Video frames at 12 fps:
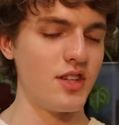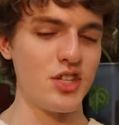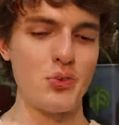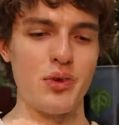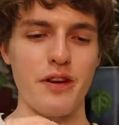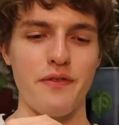
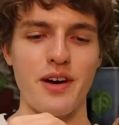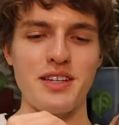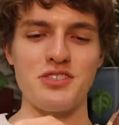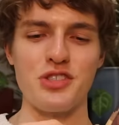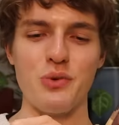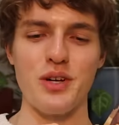This one I find
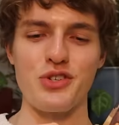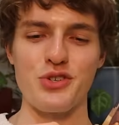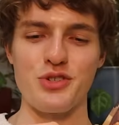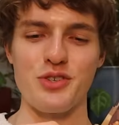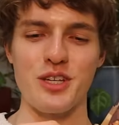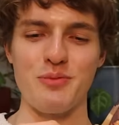so
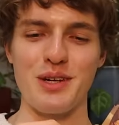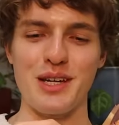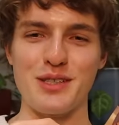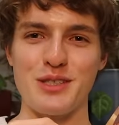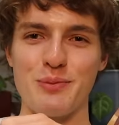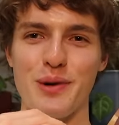interesting
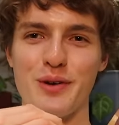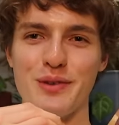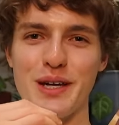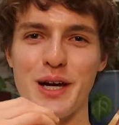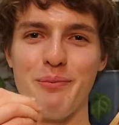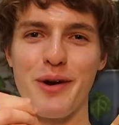because it's about
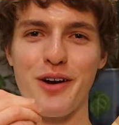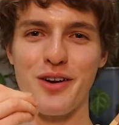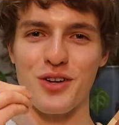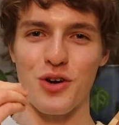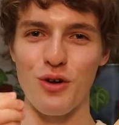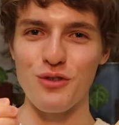like
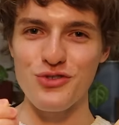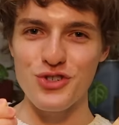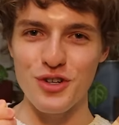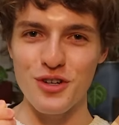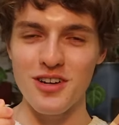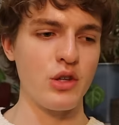American culture.